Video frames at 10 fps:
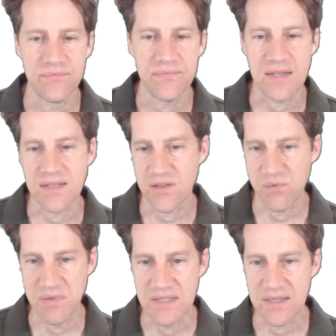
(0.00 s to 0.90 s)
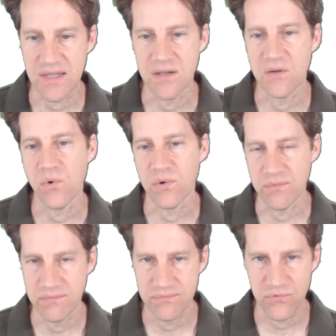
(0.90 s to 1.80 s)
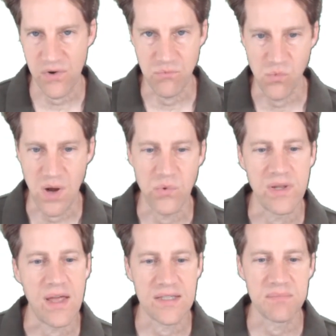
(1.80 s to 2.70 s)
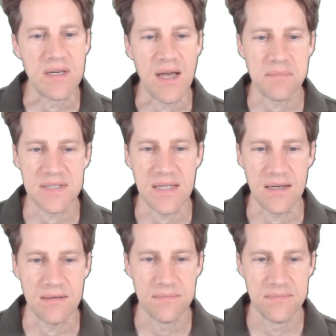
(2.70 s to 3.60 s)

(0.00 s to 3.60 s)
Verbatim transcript: that's either been deleted or from what has been updated.